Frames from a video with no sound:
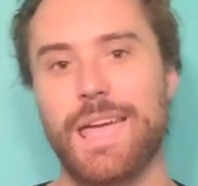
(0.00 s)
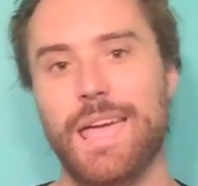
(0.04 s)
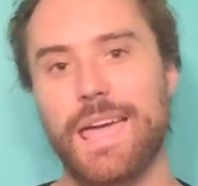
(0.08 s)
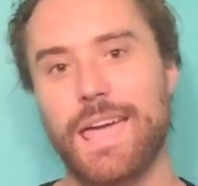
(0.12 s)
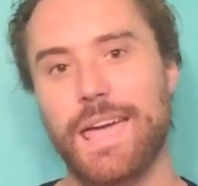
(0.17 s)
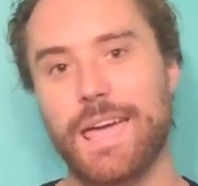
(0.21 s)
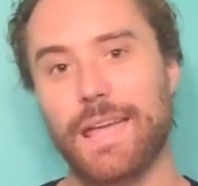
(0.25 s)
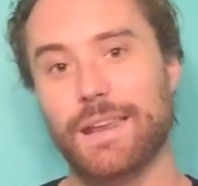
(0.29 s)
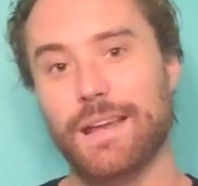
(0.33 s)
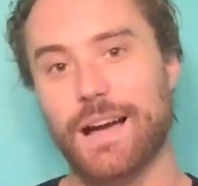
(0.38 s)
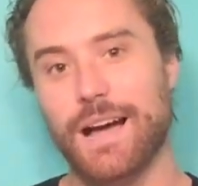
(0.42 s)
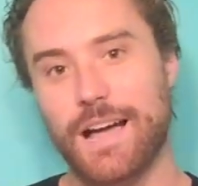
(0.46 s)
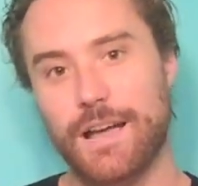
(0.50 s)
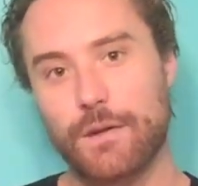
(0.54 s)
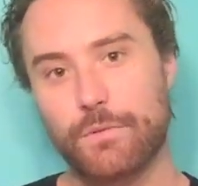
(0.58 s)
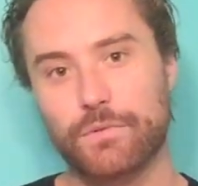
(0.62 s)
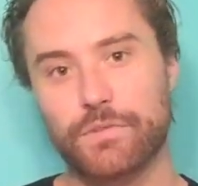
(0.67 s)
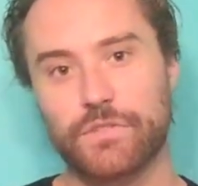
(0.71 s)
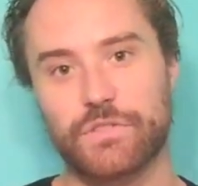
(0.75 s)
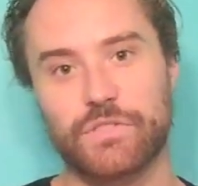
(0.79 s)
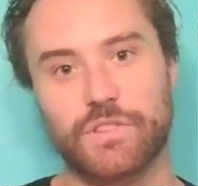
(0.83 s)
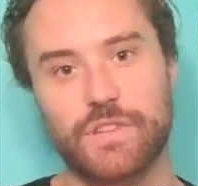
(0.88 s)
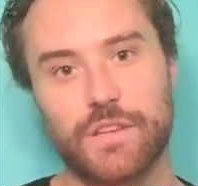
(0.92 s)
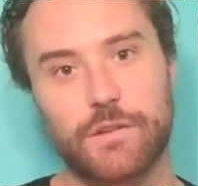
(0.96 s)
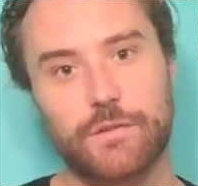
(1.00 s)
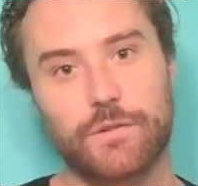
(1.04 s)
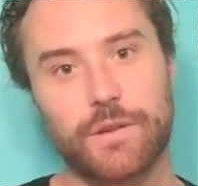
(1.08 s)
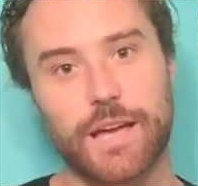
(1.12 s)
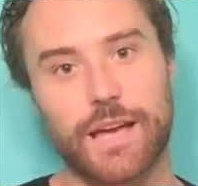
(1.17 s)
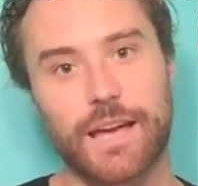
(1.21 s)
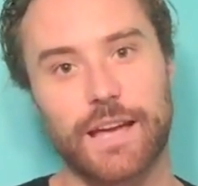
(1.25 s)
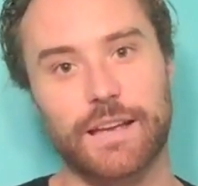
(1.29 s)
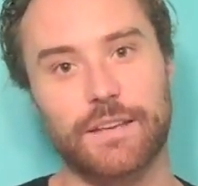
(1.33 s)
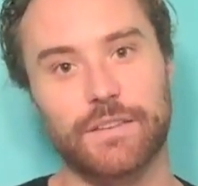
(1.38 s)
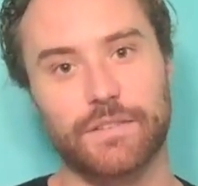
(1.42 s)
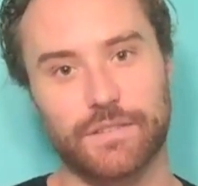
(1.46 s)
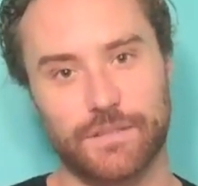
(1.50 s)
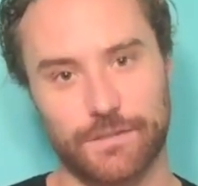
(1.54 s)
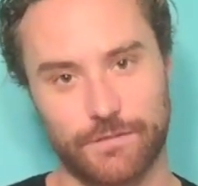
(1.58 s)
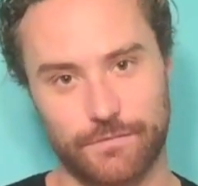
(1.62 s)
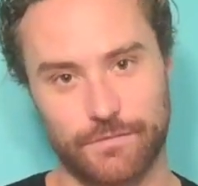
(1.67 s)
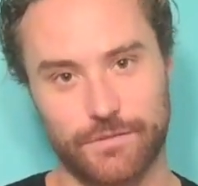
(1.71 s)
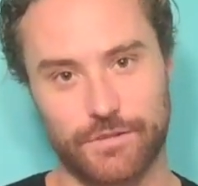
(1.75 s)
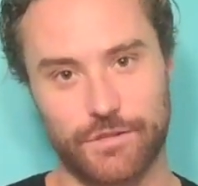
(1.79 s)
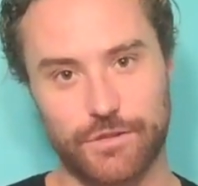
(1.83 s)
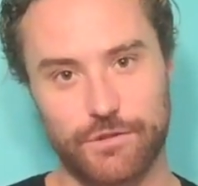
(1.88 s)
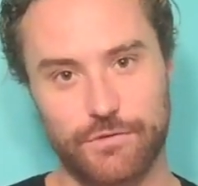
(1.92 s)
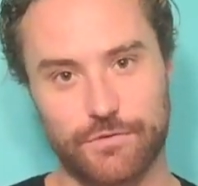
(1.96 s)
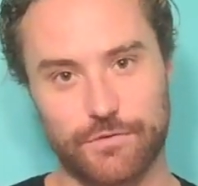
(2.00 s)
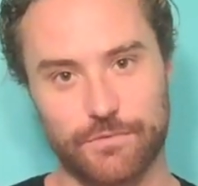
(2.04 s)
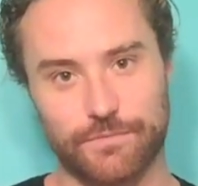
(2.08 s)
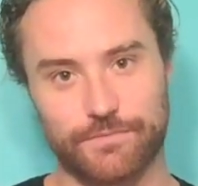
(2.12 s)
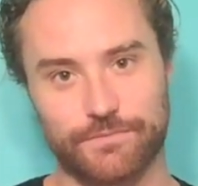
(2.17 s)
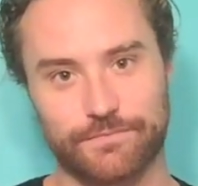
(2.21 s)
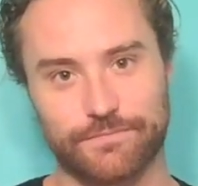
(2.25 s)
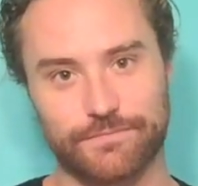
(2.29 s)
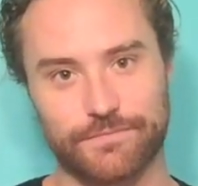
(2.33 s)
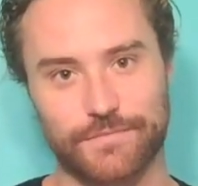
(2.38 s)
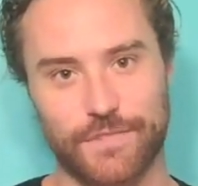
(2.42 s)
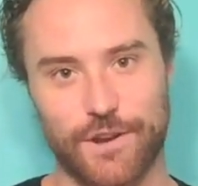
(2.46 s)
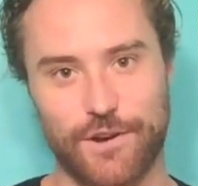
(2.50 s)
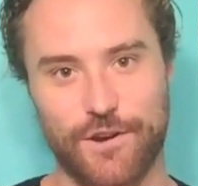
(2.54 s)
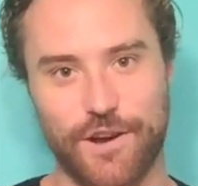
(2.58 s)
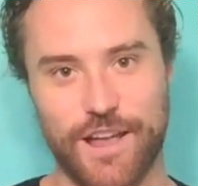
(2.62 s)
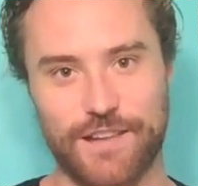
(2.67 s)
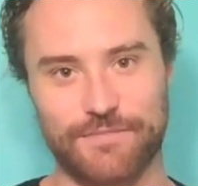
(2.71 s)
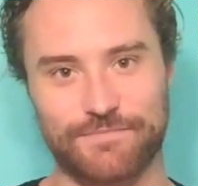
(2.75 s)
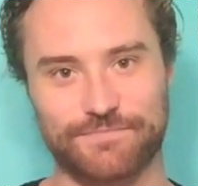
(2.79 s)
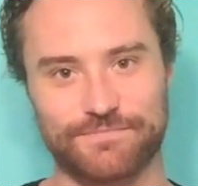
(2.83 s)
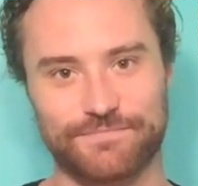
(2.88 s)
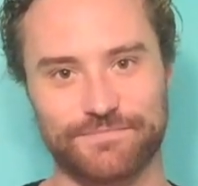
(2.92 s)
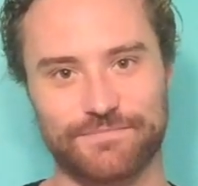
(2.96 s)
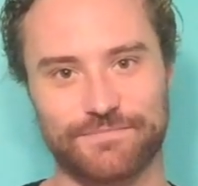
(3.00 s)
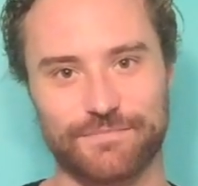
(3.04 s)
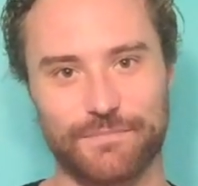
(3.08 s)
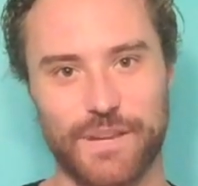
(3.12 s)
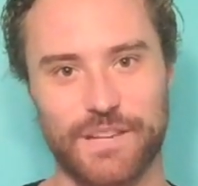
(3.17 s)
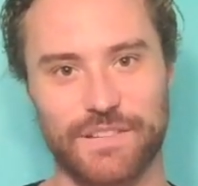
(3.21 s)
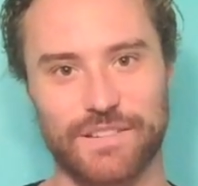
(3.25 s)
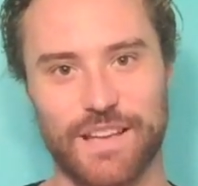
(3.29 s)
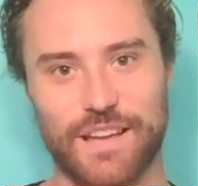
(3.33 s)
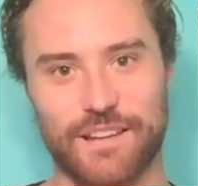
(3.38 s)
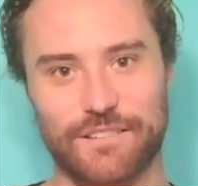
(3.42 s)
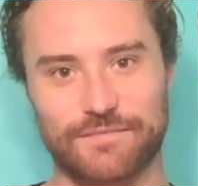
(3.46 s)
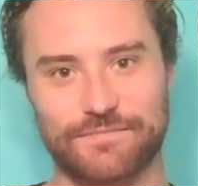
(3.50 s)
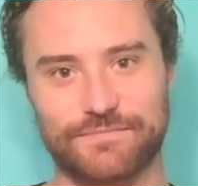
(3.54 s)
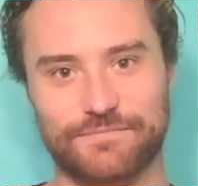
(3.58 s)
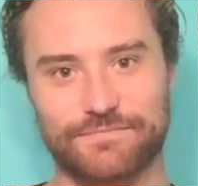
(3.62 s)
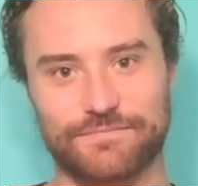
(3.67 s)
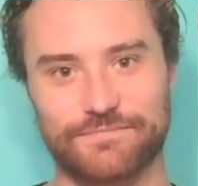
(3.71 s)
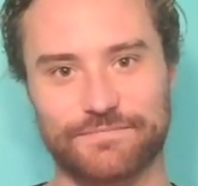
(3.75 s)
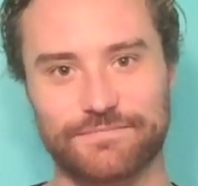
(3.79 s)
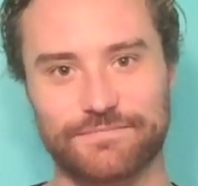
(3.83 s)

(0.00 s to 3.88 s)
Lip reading: And I will see you guys soon. All right, peace out.